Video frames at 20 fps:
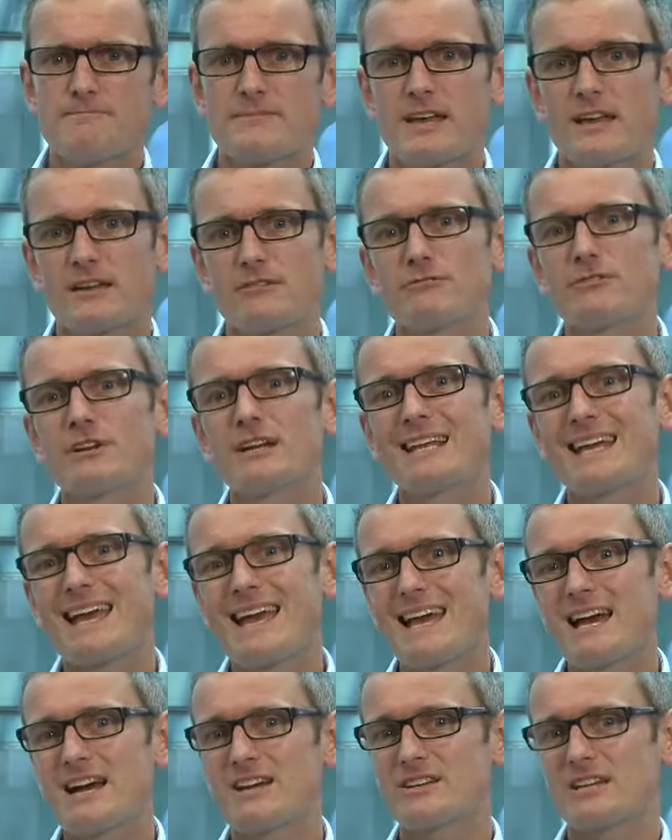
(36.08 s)
And really
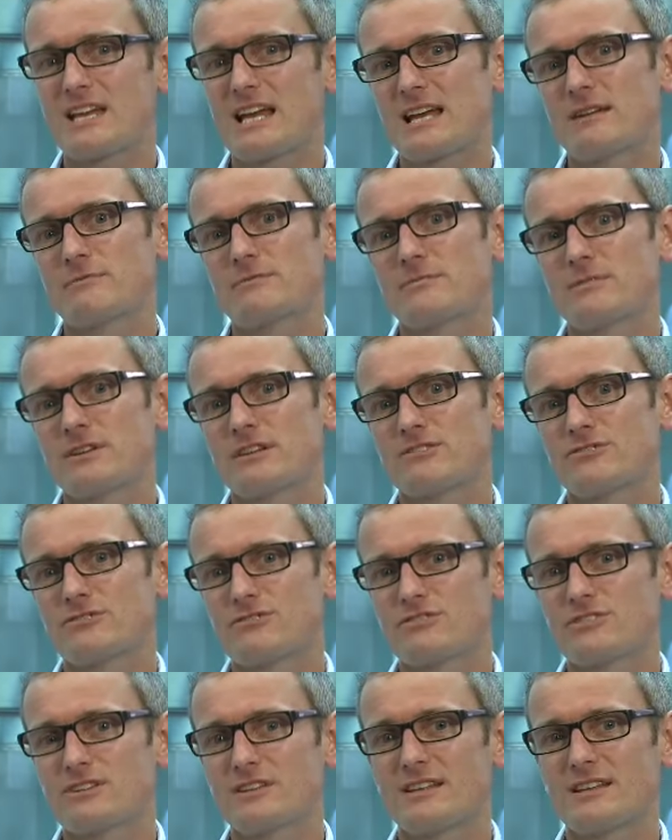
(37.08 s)
how you came to be
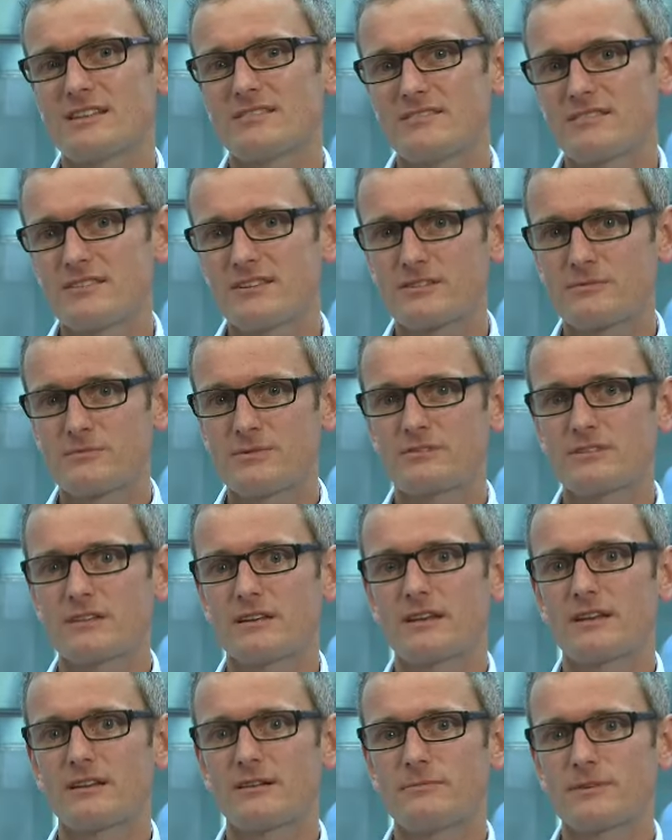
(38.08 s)
interested in this
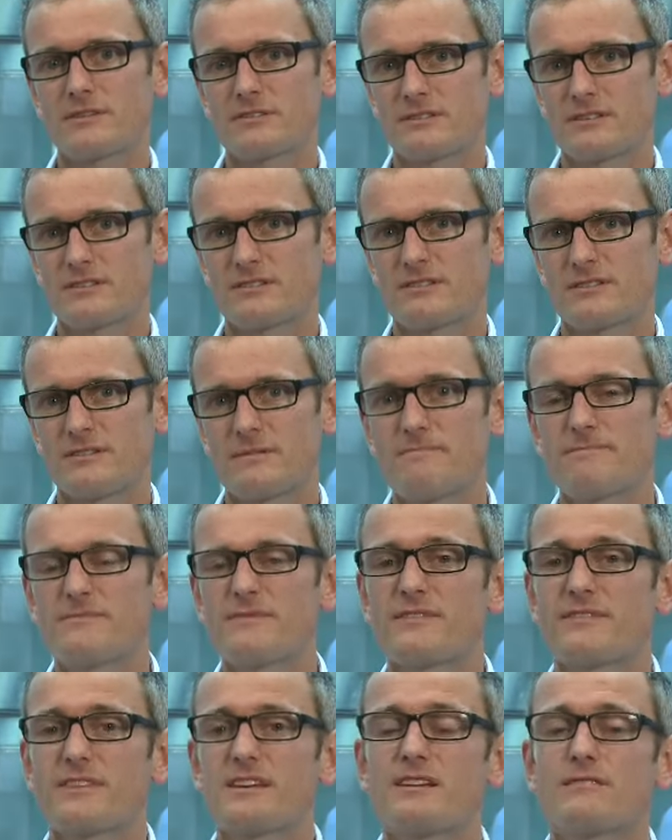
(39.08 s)
particular business.
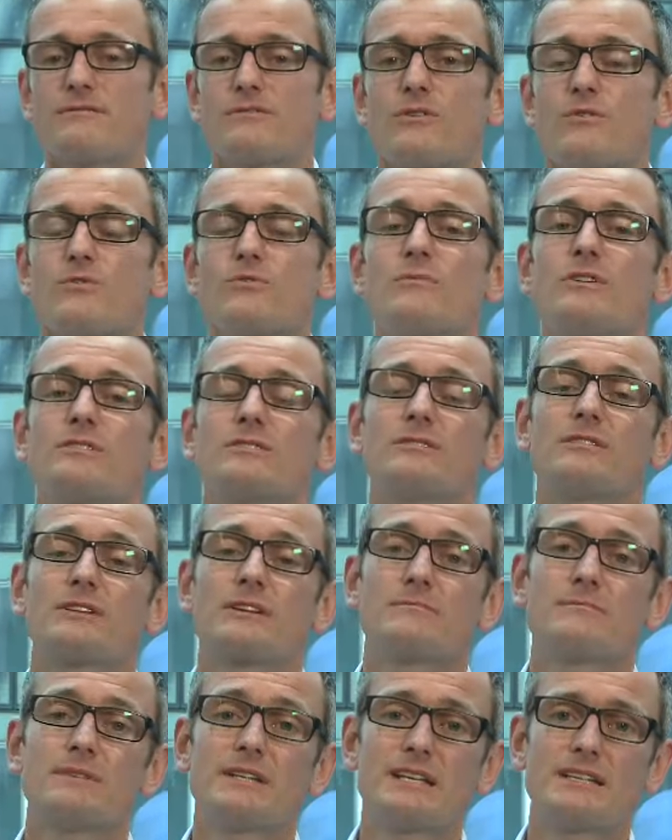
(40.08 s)
Think of it almost like a
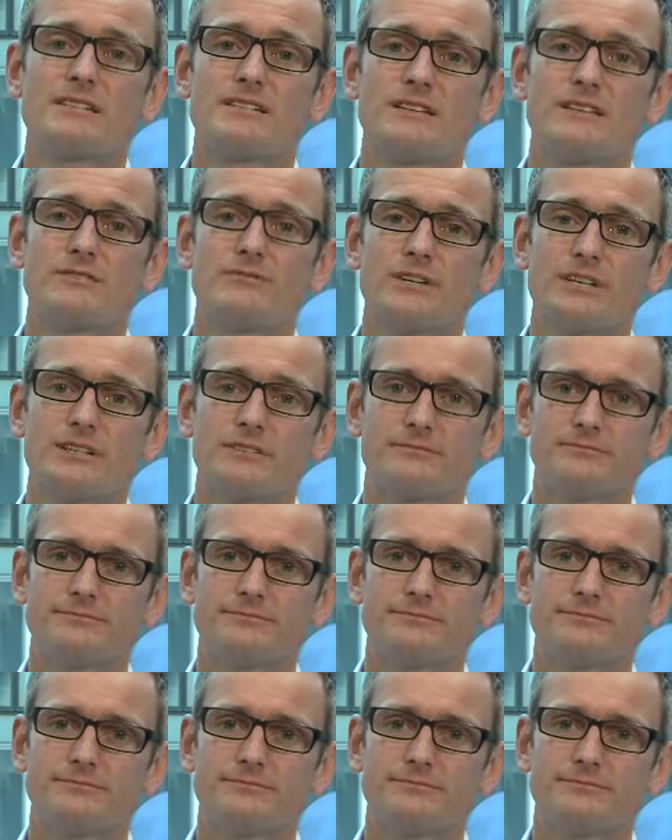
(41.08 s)
mini CV.